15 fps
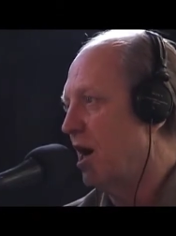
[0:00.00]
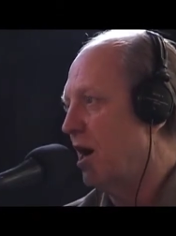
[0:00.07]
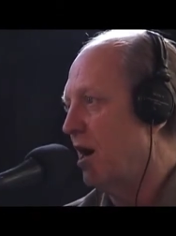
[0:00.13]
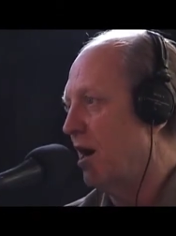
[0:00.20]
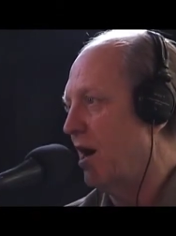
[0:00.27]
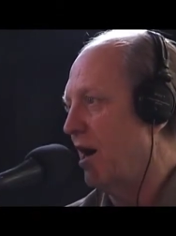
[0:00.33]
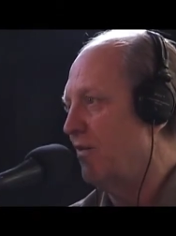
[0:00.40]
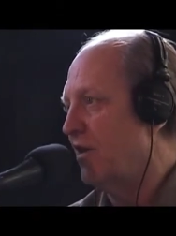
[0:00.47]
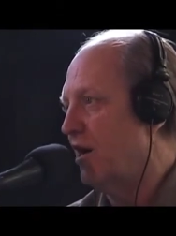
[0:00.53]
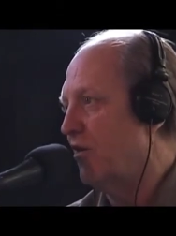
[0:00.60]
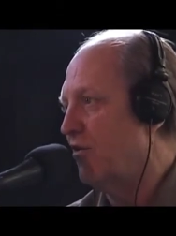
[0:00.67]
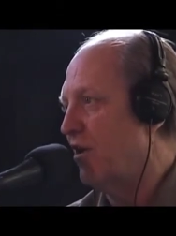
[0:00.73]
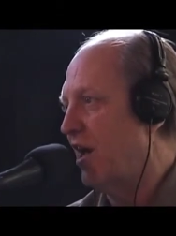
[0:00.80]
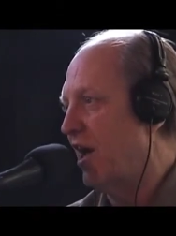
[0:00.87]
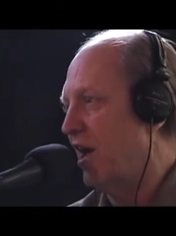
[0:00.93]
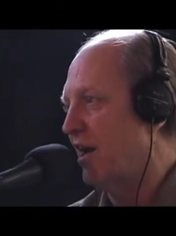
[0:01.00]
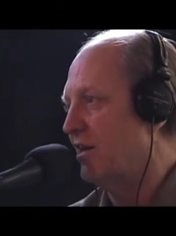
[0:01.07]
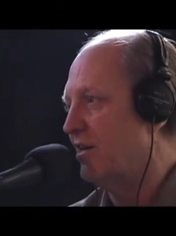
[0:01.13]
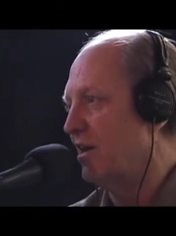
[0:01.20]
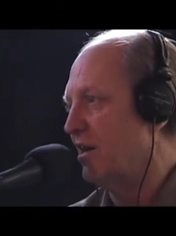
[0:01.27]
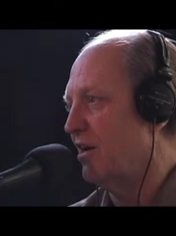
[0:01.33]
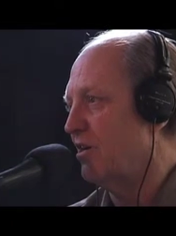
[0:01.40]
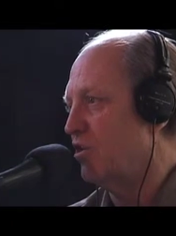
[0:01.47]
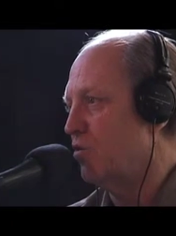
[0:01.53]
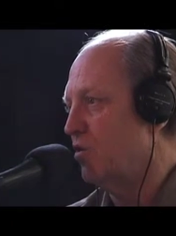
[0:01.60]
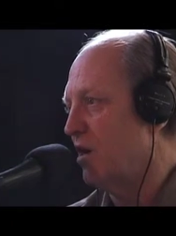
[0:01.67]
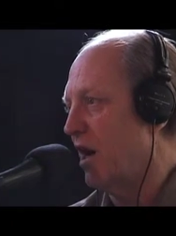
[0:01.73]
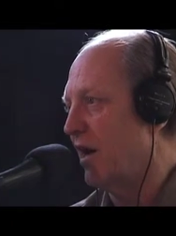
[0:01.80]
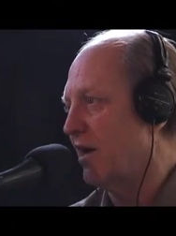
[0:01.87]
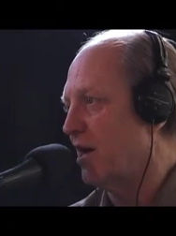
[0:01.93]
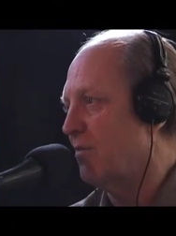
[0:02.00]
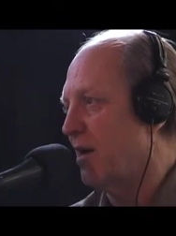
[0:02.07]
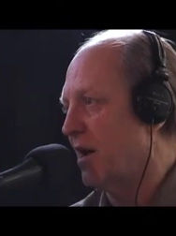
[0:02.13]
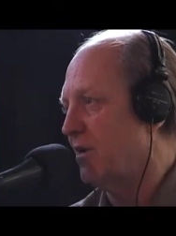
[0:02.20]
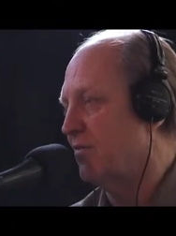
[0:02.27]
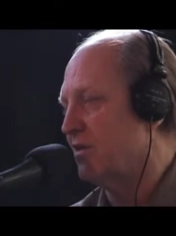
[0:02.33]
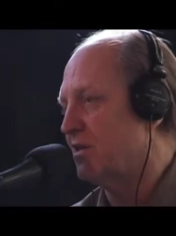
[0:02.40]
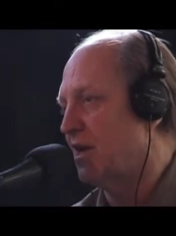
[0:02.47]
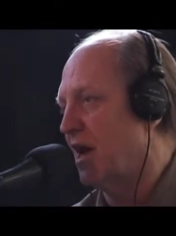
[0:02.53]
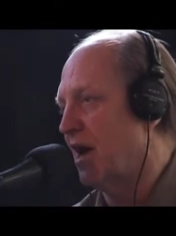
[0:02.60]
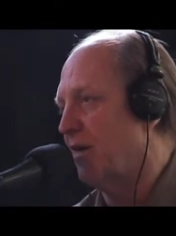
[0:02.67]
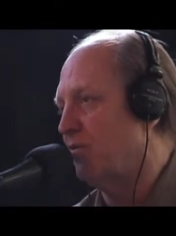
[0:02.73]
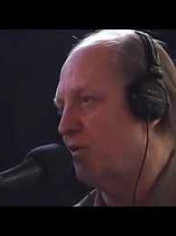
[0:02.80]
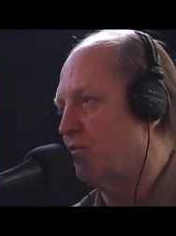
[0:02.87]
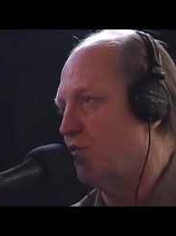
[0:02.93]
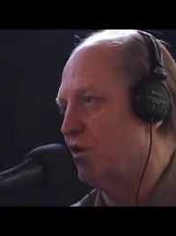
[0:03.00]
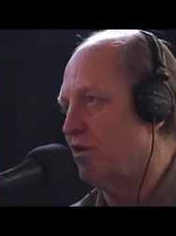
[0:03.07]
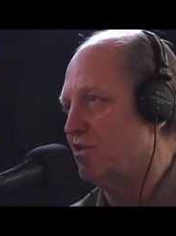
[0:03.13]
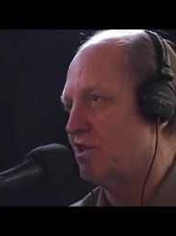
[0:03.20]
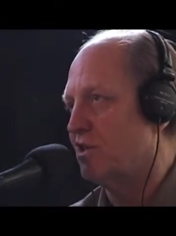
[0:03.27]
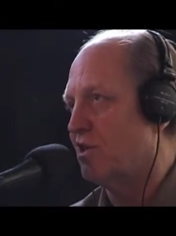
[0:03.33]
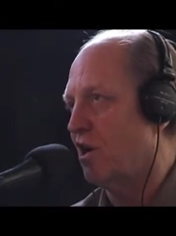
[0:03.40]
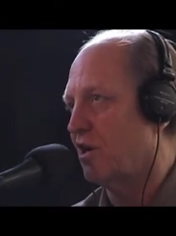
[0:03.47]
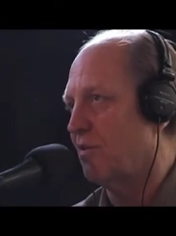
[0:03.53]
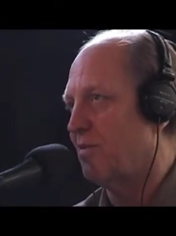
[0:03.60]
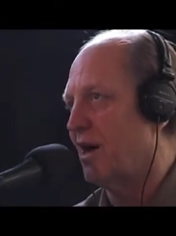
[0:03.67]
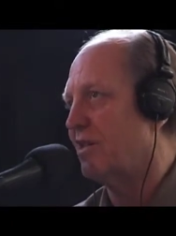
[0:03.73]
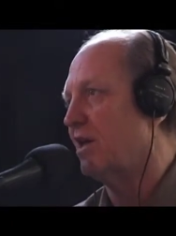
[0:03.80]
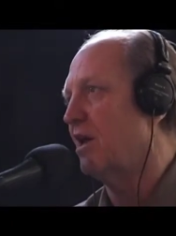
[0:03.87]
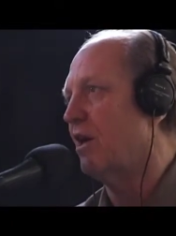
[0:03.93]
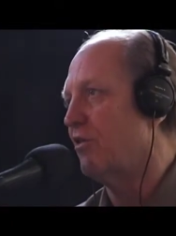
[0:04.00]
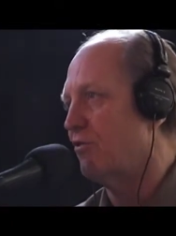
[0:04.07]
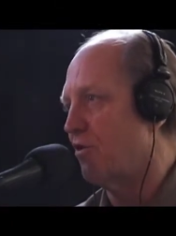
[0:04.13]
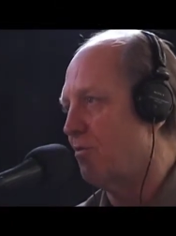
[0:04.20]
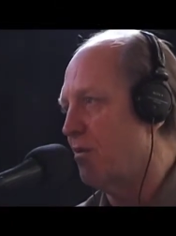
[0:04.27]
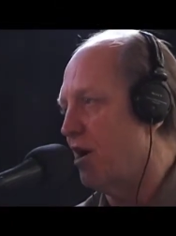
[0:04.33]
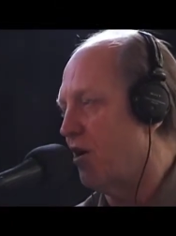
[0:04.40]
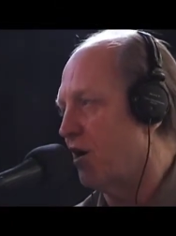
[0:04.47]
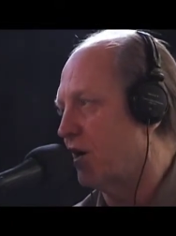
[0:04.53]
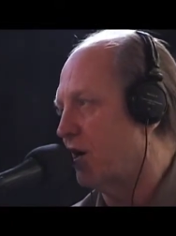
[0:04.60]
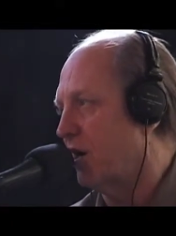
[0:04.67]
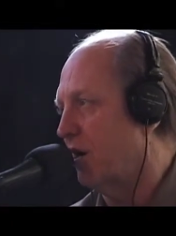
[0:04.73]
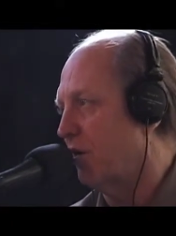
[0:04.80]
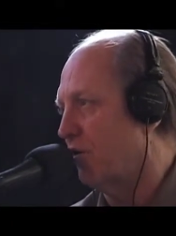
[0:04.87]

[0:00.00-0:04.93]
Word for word: On the other hand, you and I come out of a time when we used to talk about the other America,